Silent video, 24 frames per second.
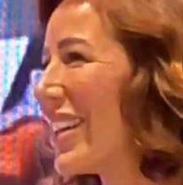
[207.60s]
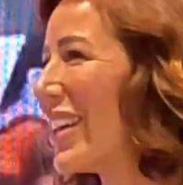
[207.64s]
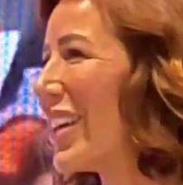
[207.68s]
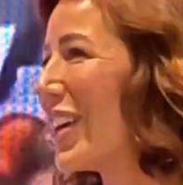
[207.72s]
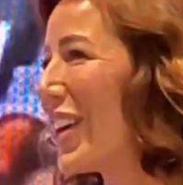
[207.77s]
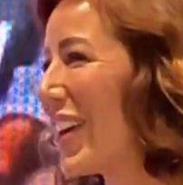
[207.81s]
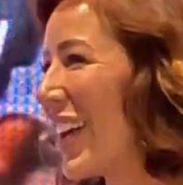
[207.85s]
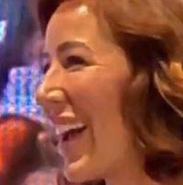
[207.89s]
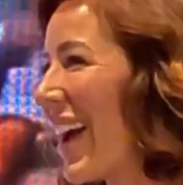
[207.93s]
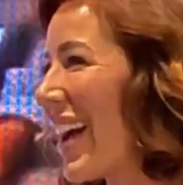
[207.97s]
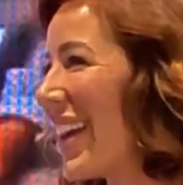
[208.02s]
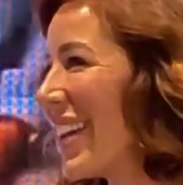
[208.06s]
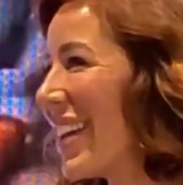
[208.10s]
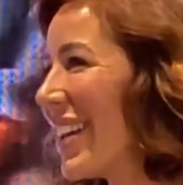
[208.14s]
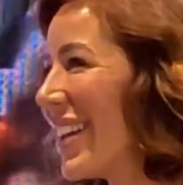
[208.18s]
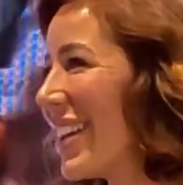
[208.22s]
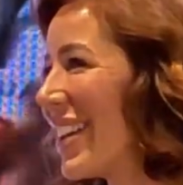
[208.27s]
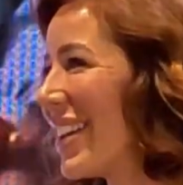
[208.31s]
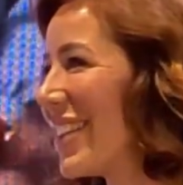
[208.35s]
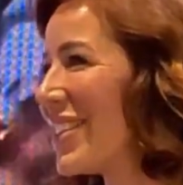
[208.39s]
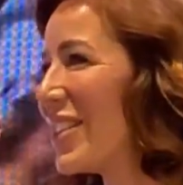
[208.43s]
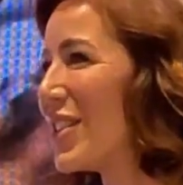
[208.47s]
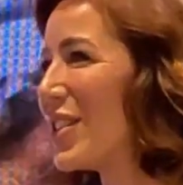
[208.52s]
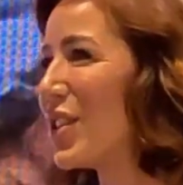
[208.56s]
good at it.
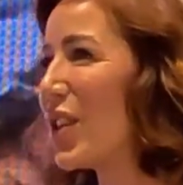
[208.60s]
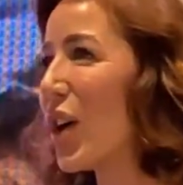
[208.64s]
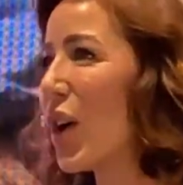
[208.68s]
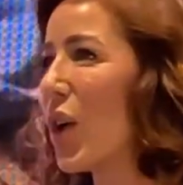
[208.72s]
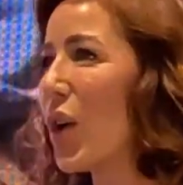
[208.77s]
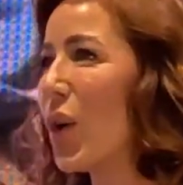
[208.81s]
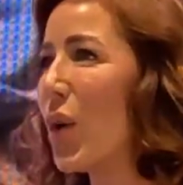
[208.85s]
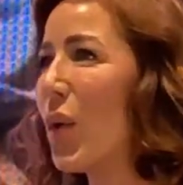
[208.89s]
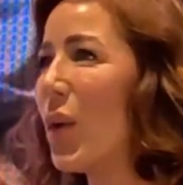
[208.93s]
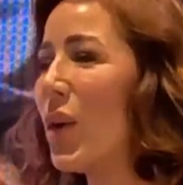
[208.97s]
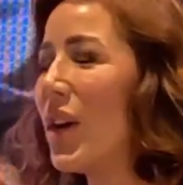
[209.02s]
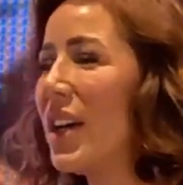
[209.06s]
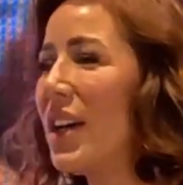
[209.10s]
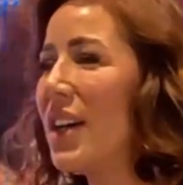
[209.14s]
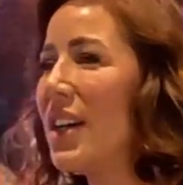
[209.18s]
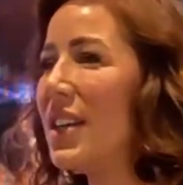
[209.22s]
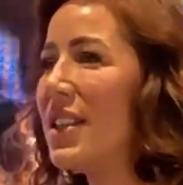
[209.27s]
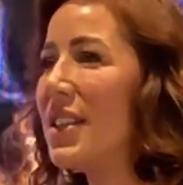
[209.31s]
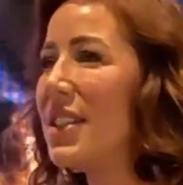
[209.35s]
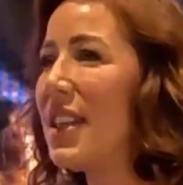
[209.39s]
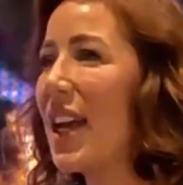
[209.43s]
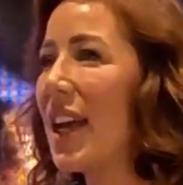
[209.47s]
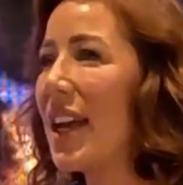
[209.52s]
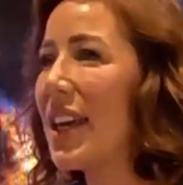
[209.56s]
And so
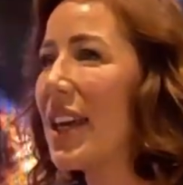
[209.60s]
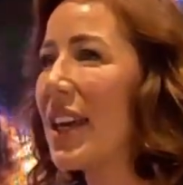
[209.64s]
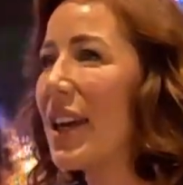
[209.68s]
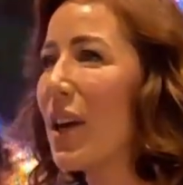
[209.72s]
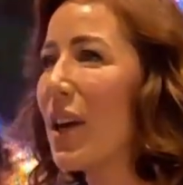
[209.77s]
taking